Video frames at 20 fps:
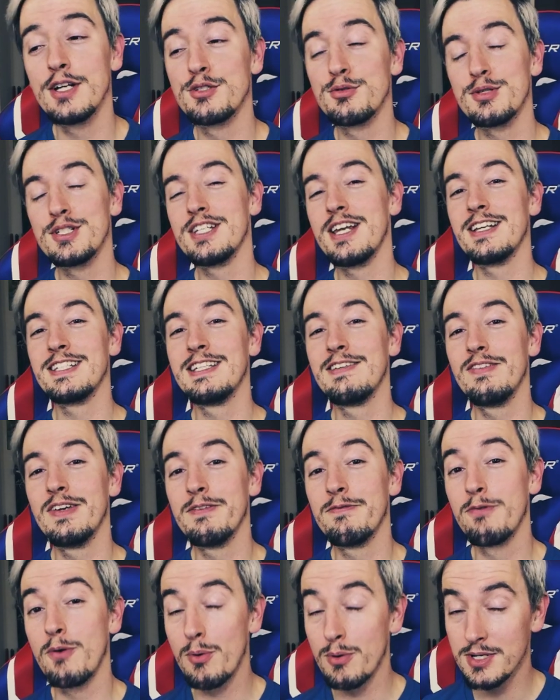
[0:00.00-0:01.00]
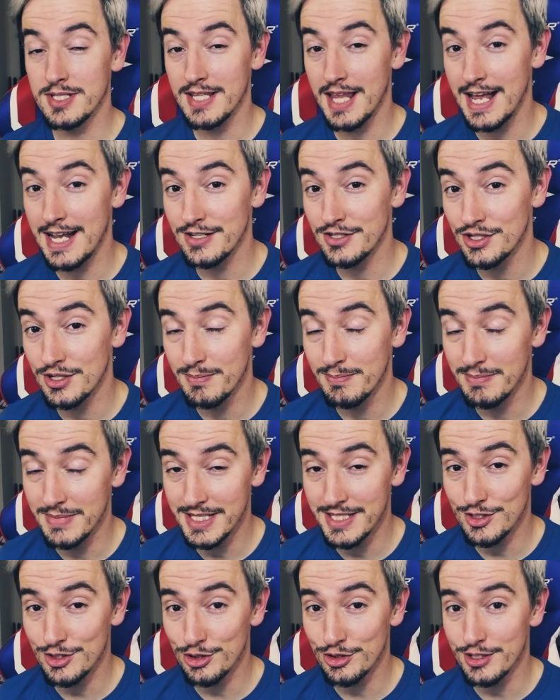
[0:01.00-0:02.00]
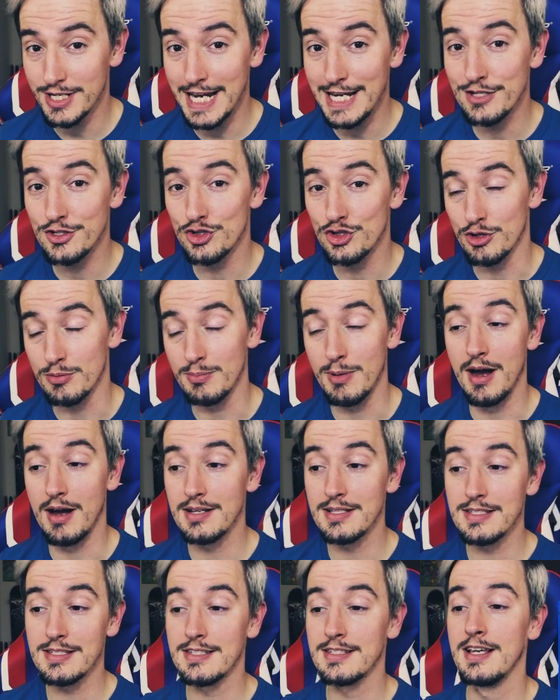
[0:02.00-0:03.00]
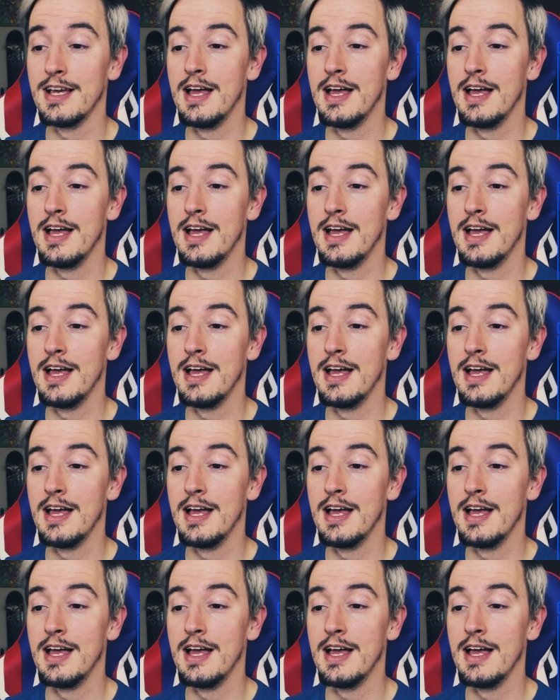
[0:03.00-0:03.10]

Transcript: twitch.tv/MrDangerMoss.